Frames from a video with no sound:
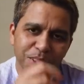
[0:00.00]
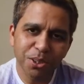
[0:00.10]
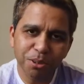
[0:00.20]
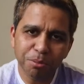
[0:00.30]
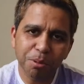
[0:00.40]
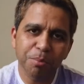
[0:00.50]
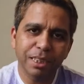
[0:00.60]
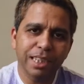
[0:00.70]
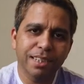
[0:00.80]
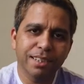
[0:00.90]
So
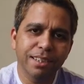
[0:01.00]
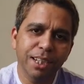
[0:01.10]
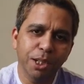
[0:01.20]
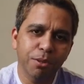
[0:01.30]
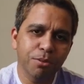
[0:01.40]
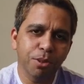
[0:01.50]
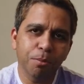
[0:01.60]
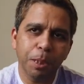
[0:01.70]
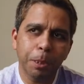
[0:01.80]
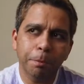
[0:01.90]
remember yesterday you
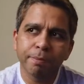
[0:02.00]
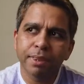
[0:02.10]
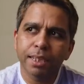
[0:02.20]
saw me